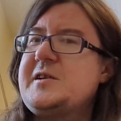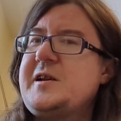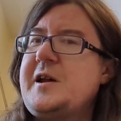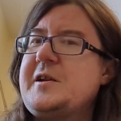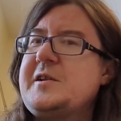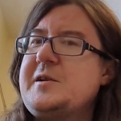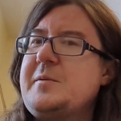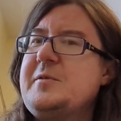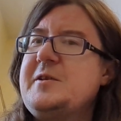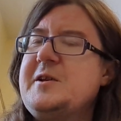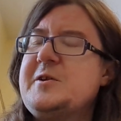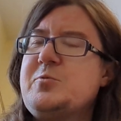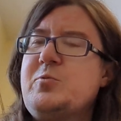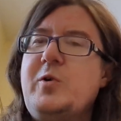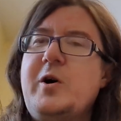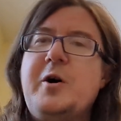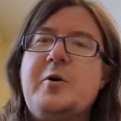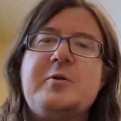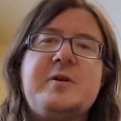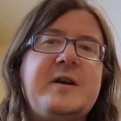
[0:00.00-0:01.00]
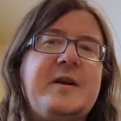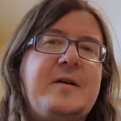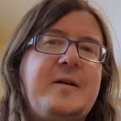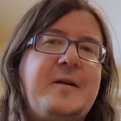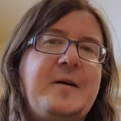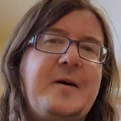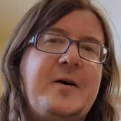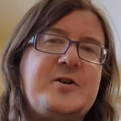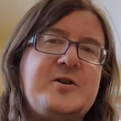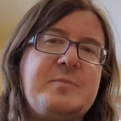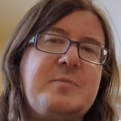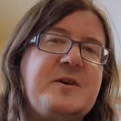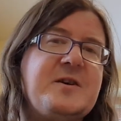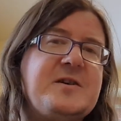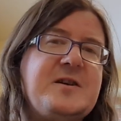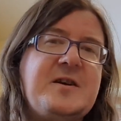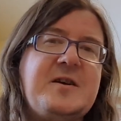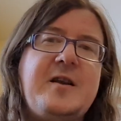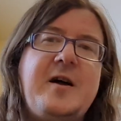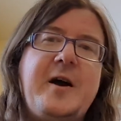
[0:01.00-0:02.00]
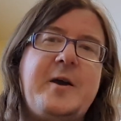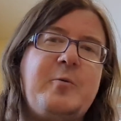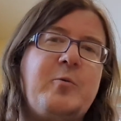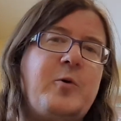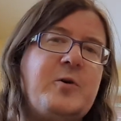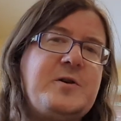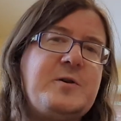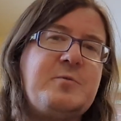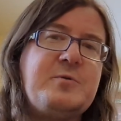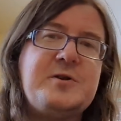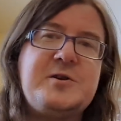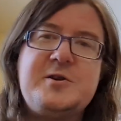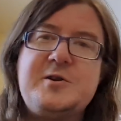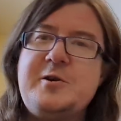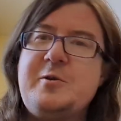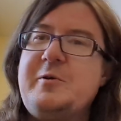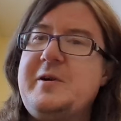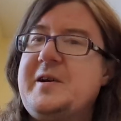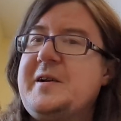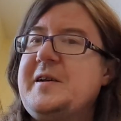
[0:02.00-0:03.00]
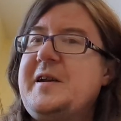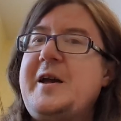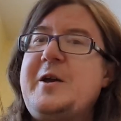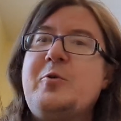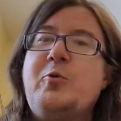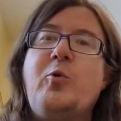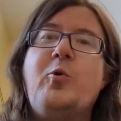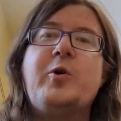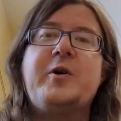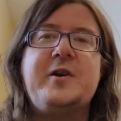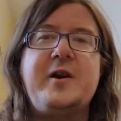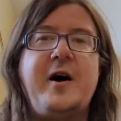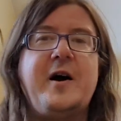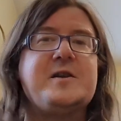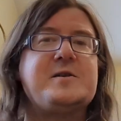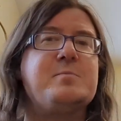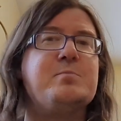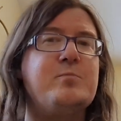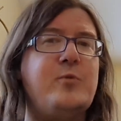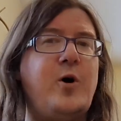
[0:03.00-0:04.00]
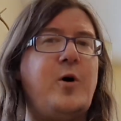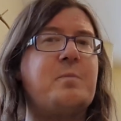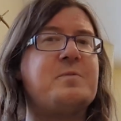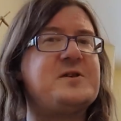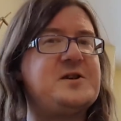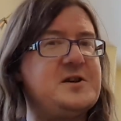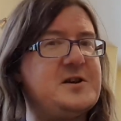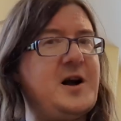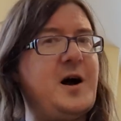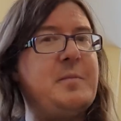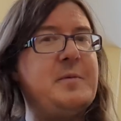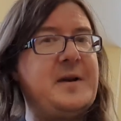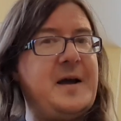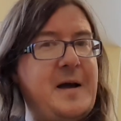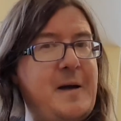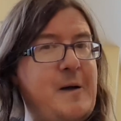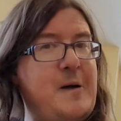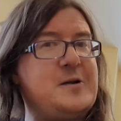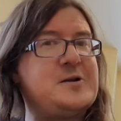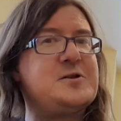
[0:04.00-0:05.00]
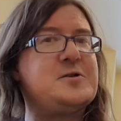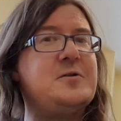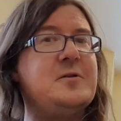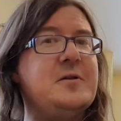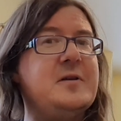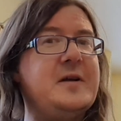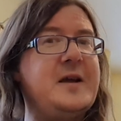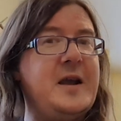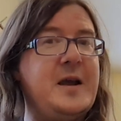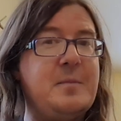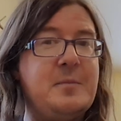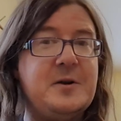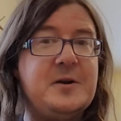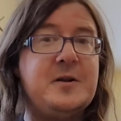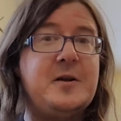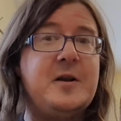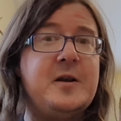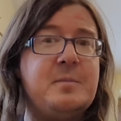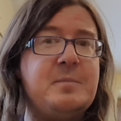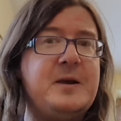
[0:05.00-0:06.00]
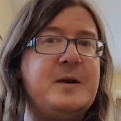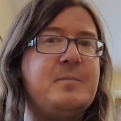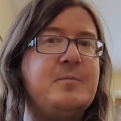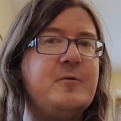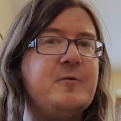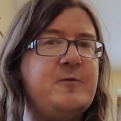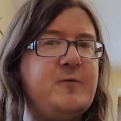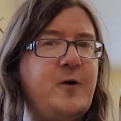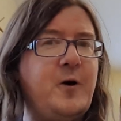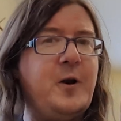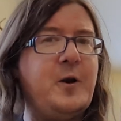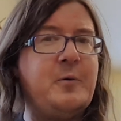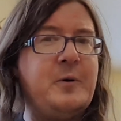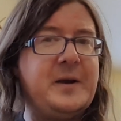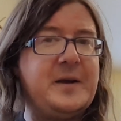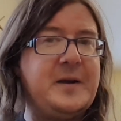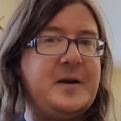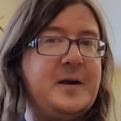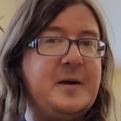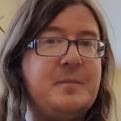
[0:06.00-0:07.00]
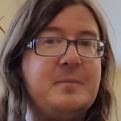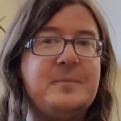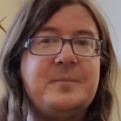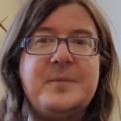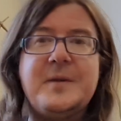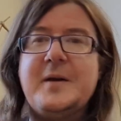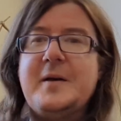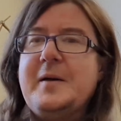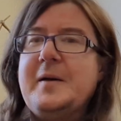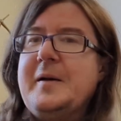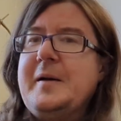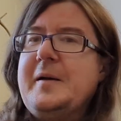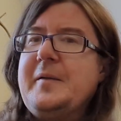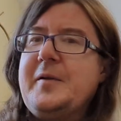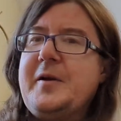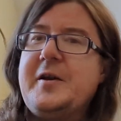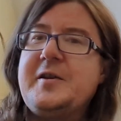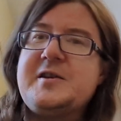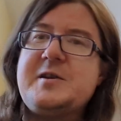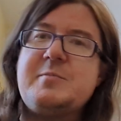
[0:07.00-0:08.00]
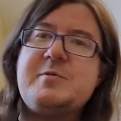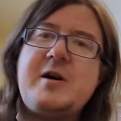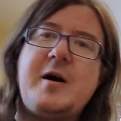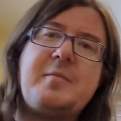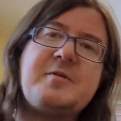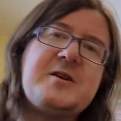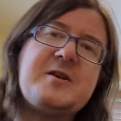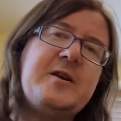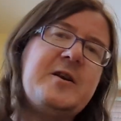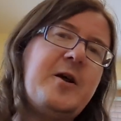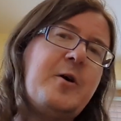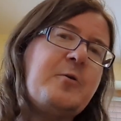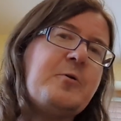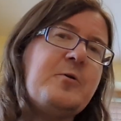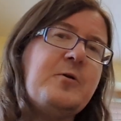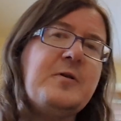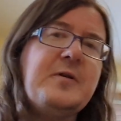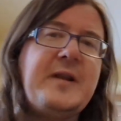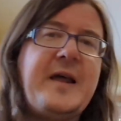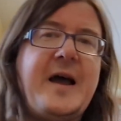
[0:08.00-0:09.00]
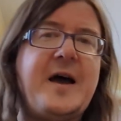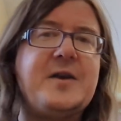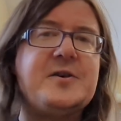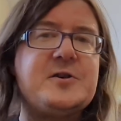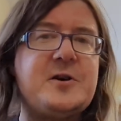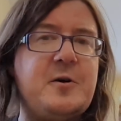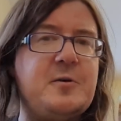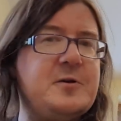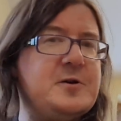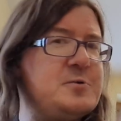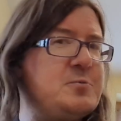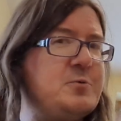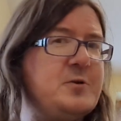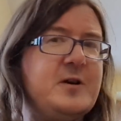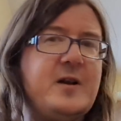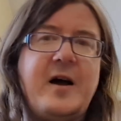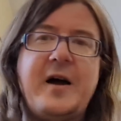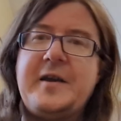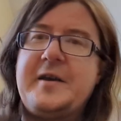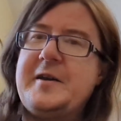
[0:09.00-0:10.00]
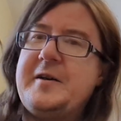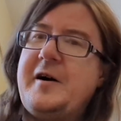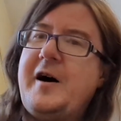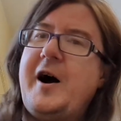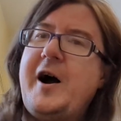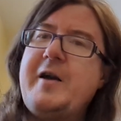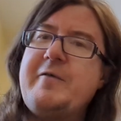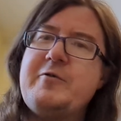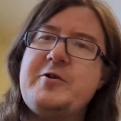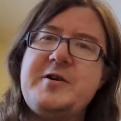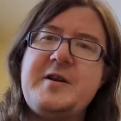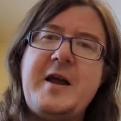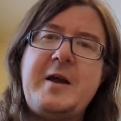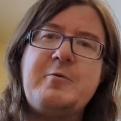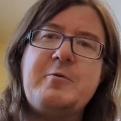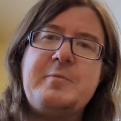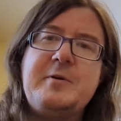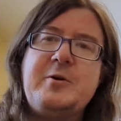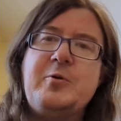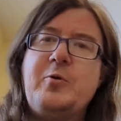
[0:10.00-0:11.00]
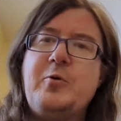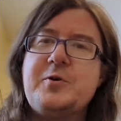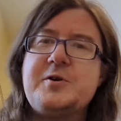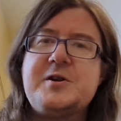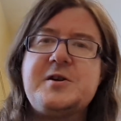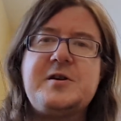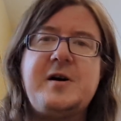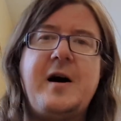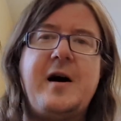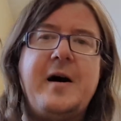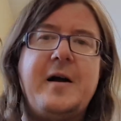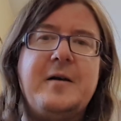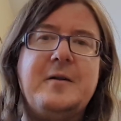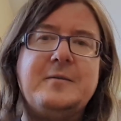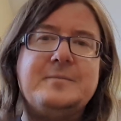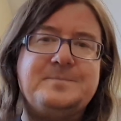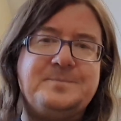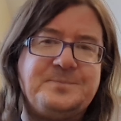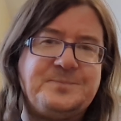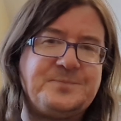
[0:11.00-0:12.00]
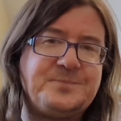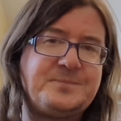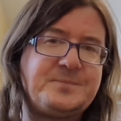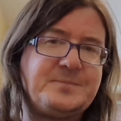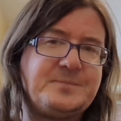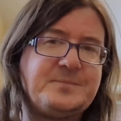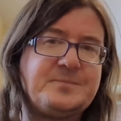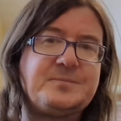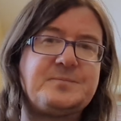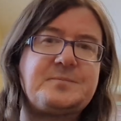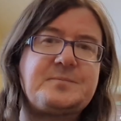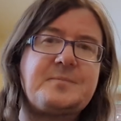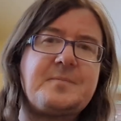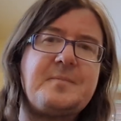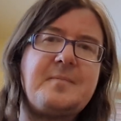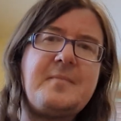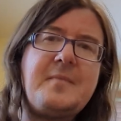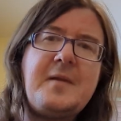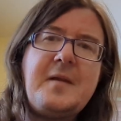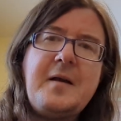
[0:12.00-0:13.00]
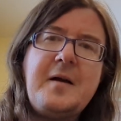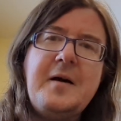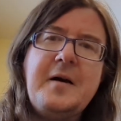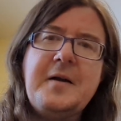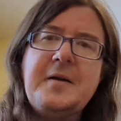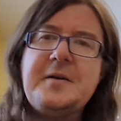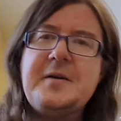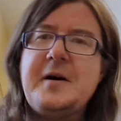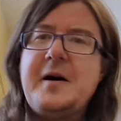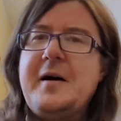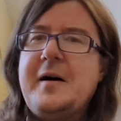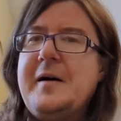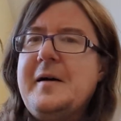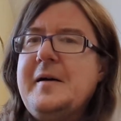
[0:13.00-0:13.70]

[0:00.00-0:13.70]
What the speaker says: I said, some of these worldly clergymen didn't like what he was doing, and they organised mobs to come and hassle him and the people following him. And sometimes the local landowners wouldn't like it either, and they would be hostile. And